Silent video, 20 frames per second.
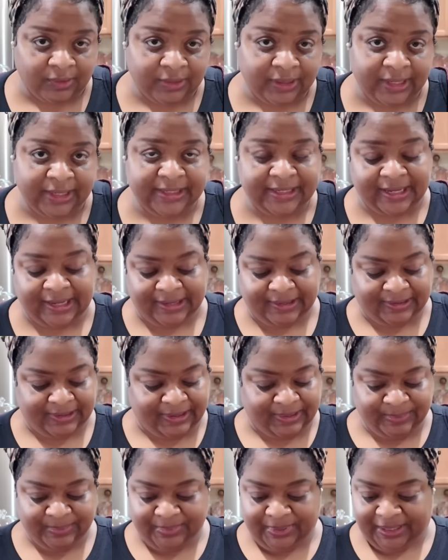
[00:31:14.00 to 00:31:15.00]
Okay, y'all,
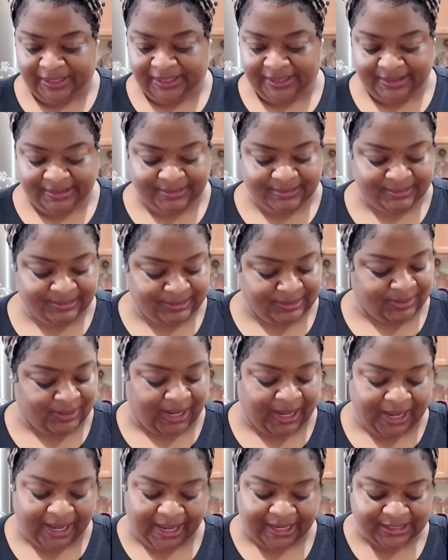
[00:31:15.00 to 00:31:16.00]
I'm back. So
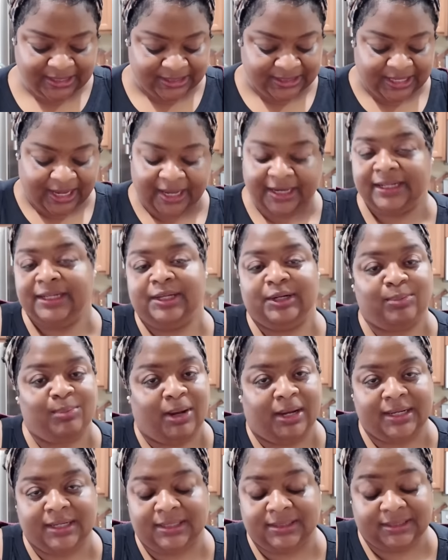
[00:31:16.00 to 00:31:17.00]
I just gotta get a
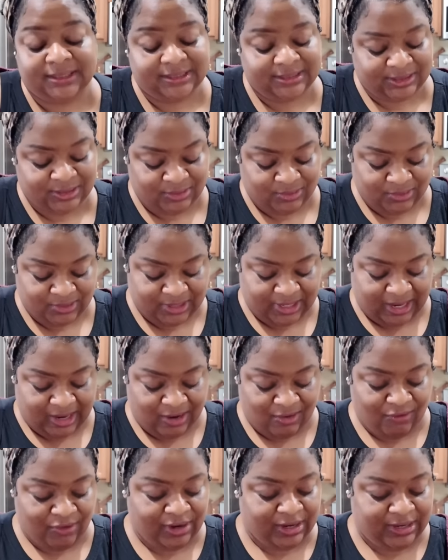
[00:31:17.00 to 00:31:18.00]
bite of this corn. I
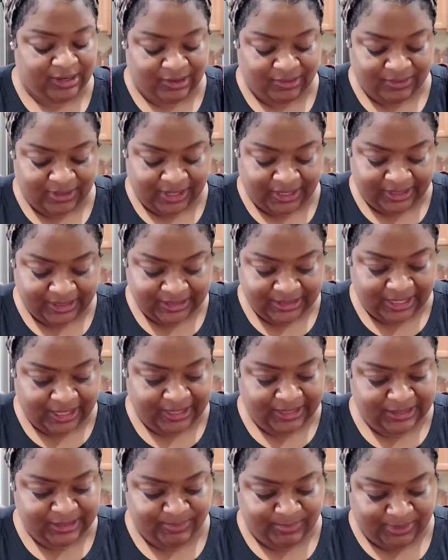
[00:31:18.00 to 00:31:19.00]
already know how it
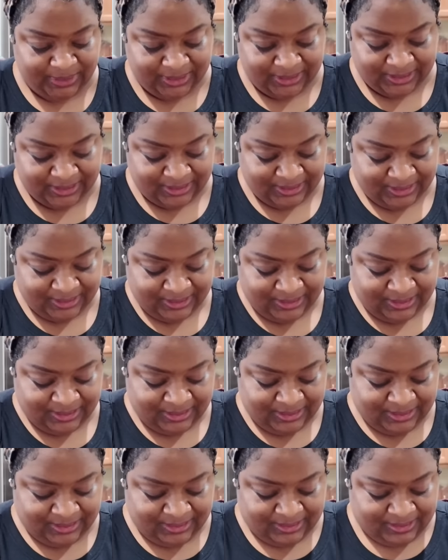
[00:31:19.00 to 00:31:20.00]
tastes, but
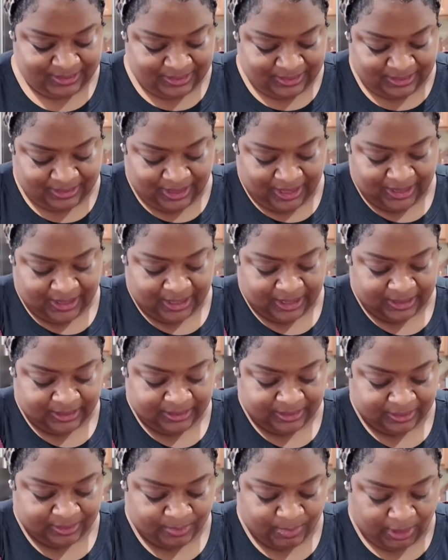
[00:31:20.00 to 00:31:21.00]
I gotta
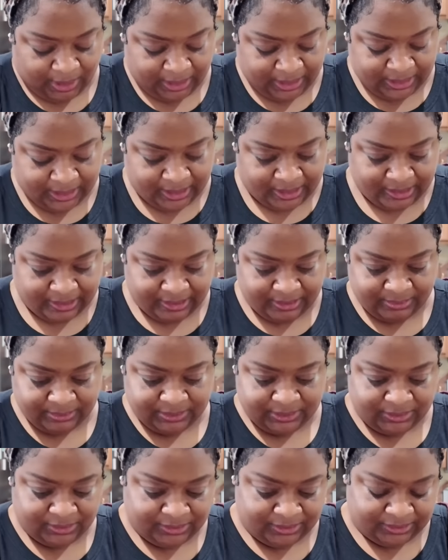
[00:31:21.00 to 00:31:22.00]
get a bite, y'all. I'm
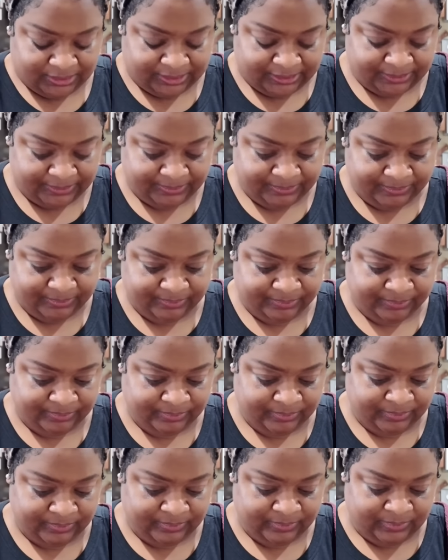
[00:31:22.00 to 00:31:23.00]
sorry.
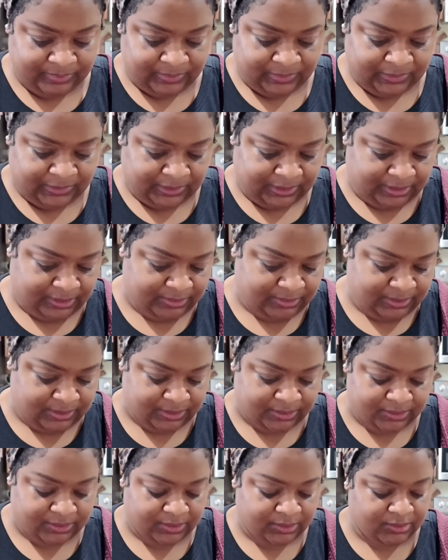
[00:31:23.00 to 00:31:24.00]
I'm
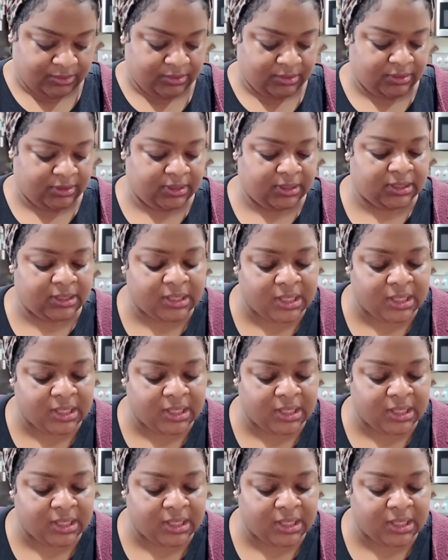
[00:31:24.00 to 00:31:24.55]
so sorry.